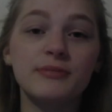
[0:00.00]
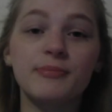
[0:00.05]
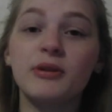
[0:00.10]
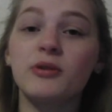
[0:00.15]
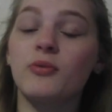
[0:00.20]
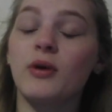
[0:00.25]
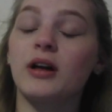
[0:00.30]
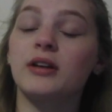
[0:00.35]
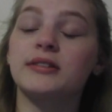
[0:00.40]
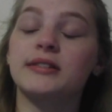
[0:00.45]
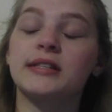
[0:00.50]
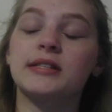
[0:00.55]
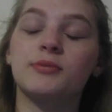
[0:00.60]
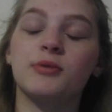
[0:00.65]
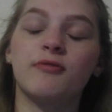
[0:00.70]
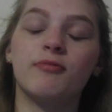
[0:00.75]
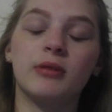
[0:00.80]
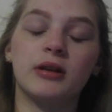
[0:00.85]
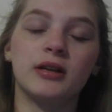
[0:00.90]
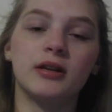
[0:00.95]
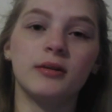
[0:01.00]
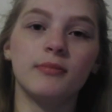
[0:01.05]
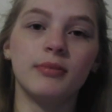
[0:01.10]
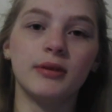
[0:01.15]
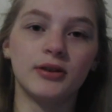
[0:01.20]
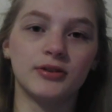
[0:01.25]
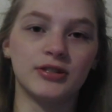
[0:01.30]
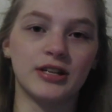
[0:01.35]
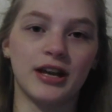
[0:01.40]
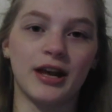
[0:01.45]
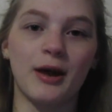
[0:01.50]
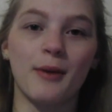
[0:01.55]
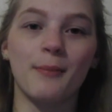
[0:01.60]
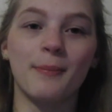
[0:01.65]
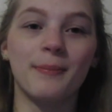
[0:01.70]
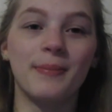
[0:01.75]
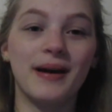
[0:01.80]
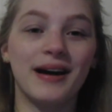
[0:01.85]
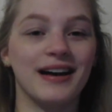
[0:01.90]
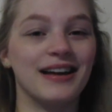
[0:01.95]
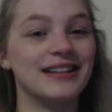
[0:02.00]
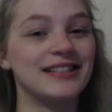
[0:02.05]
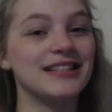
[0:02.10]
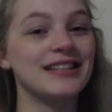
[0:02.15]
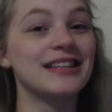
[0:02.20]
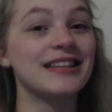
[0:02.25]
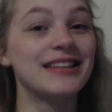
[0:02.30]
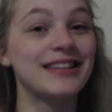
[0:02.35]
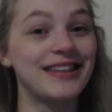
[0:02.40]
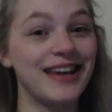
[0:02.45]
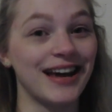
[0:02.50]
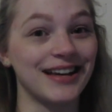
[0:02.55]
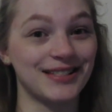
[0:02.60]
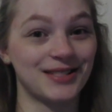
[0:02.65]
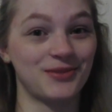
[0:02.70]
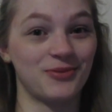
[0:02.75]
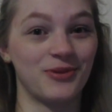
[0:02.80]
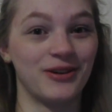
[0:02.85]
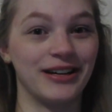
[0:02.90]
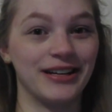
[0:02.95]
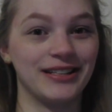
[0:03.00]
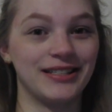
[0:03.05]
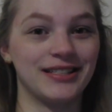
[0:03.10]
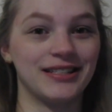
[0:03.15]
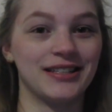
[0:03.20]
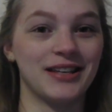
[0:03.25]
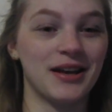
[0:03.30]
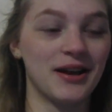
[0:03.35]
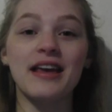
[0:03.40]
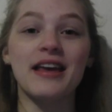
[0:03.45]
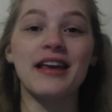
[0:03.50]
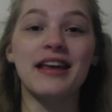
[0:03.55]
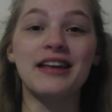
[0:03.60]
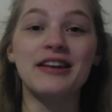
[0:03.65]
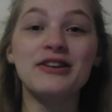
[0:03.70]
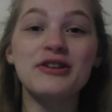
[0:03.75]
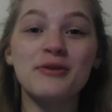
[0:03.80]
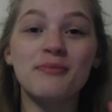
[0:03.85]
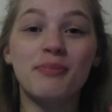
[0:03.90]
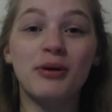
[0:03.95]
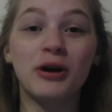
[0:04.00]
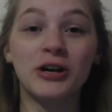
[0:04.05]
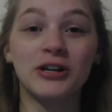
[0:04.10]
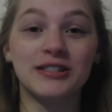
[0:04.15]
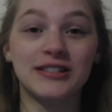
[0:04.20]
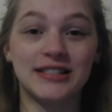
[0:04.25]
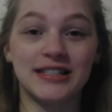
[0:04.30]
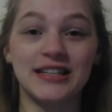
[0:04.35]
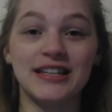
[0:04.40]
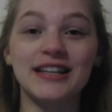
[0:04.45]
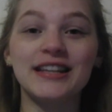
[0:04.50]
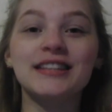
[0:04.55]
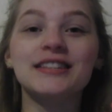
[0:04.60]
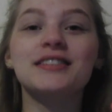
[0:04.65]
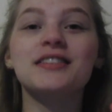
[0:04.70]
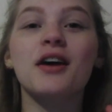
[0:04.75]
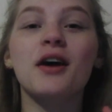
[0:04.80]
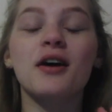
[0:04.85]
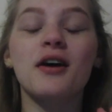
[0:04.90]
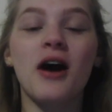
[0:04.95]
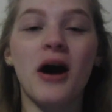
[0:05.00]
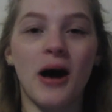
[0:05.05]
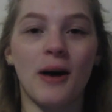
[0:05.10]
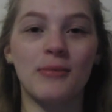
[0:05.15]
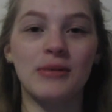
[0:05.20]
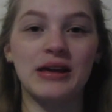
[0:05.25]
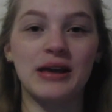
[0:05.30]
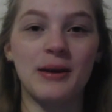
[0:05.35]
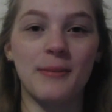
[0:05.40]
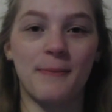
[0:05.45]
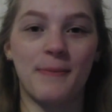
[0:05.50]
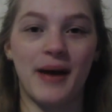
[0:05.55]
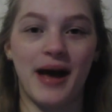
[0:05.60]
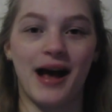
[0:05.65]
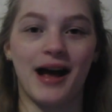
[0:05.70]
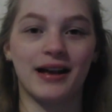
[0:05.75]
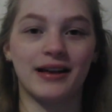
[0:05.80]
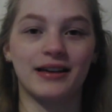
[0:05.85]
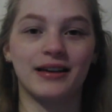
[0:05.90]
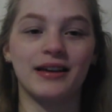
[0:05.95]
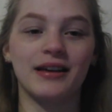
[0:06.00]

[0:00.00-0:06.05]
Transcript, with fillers: been a while since we've been in a building, but guess what? In-person is coming back.